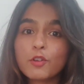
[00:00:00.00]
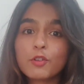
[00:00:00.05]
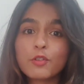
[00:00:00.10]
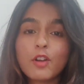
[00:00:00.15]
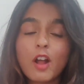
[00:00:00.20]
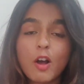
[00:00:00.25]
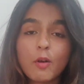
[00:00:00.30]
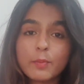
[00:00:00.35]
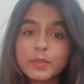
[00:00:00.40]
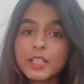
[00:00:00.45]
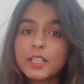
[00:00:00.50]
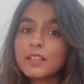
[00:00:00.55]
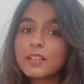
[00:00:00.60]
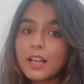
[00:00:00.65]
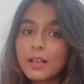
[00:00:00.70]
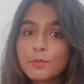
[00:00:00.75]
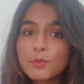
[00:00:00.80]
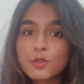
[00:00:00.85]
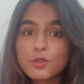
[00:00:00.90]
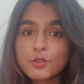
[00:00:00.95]
or how many
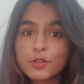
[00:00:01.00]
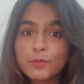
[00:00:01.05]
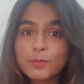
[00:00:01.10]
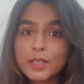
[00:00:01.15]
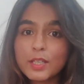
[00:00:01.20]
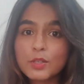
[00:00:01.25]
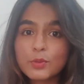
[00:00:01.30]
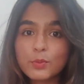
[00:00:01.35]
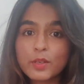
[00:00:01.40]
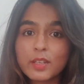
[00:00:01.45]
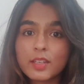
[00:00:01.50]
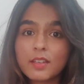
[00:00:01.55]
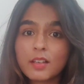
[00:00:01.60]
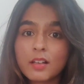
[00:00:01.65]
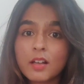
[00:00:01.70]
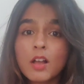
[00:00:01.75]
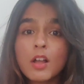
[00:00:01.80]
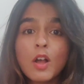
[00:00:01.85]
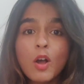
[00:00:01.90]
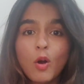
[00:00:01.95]
times should you be doing
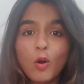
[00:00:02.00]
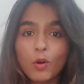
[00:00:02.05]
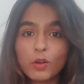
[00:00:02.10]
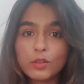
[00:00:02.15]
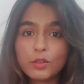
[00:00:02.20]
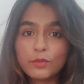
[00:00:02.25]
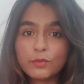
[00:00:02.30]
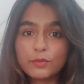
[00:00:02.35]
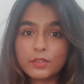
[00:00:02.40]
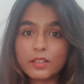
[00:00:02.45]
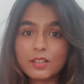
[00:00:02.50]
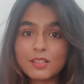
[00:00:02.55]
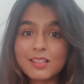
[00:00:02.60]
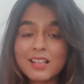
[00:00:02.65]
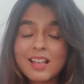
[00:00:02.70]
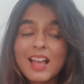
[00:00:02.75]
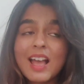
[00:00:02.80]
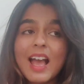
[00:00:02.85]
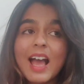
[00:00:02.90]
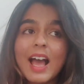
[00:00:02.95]
all of
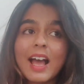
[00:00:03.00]
this?